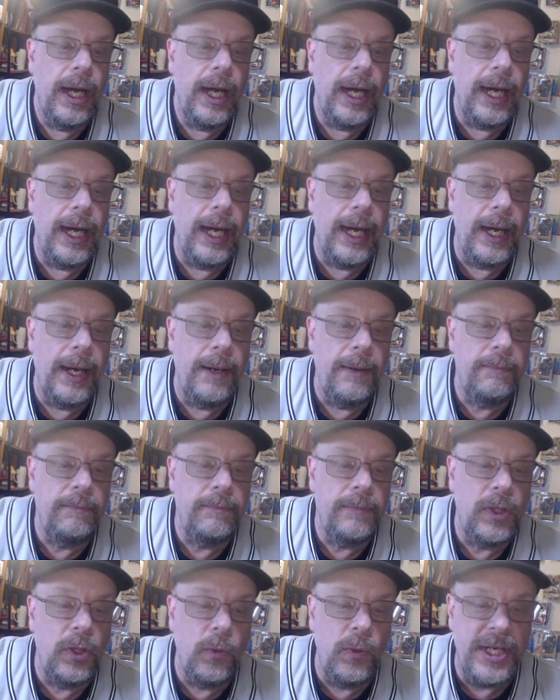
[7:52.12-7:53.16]

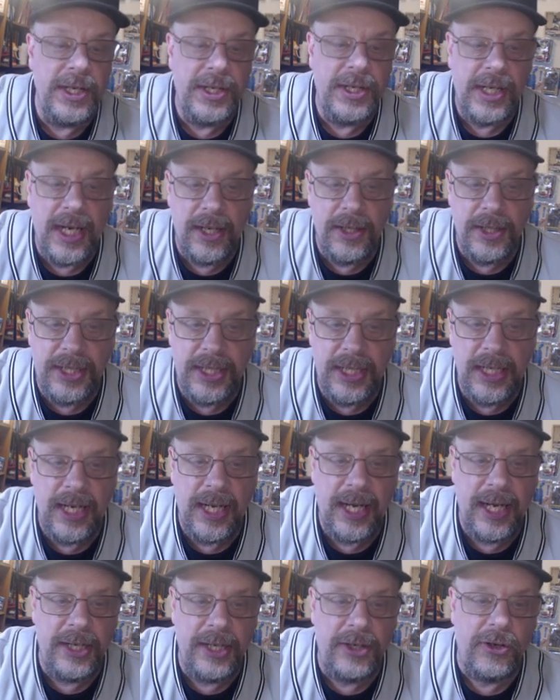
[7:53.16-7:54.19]
Um, Luis Garcia,
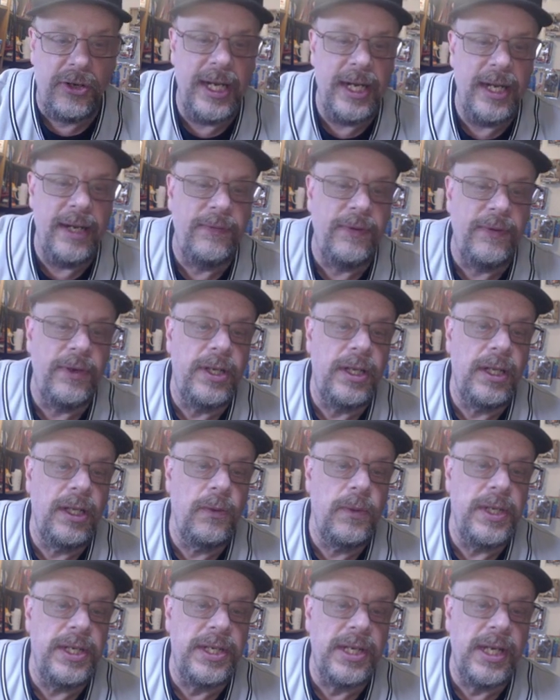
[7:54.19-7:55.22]
I traded for
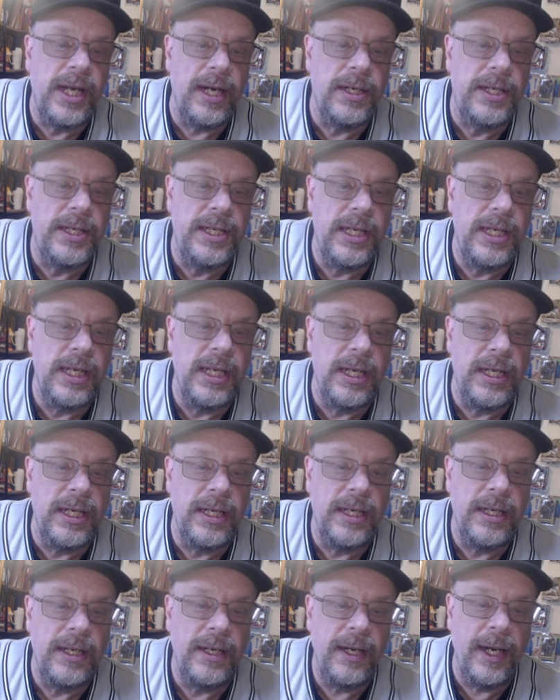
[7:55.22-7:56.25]
Luis
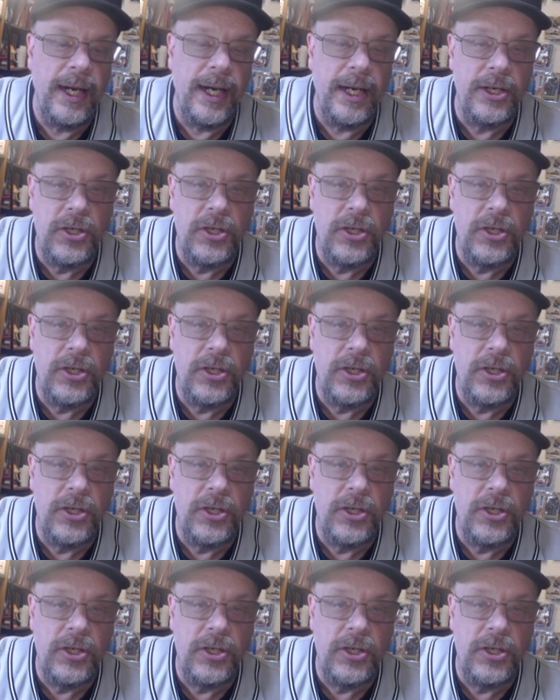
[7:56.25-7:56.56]
Garcia uh,